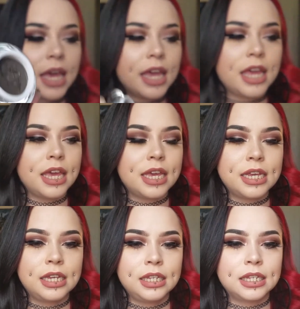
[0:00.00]
It
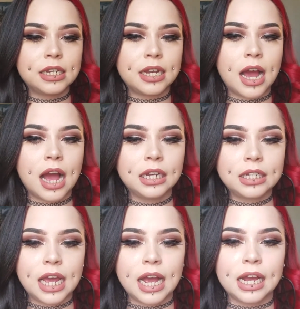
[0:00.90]
is not
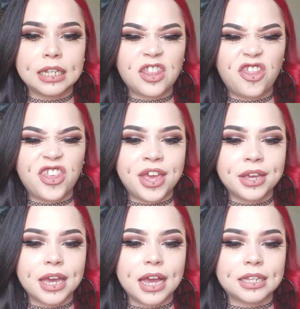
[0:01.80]
as
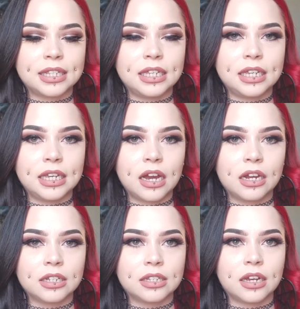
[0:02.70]
thick as the
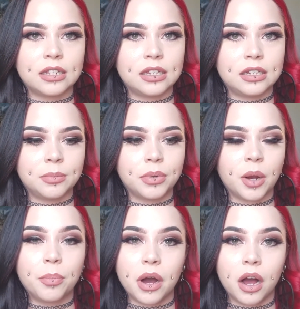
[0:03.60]
Anastasia Dip
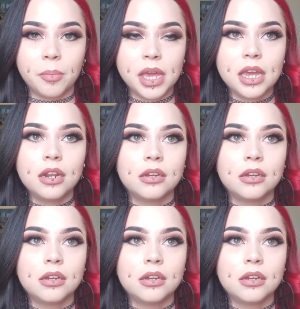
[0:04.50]
Brow Pomade.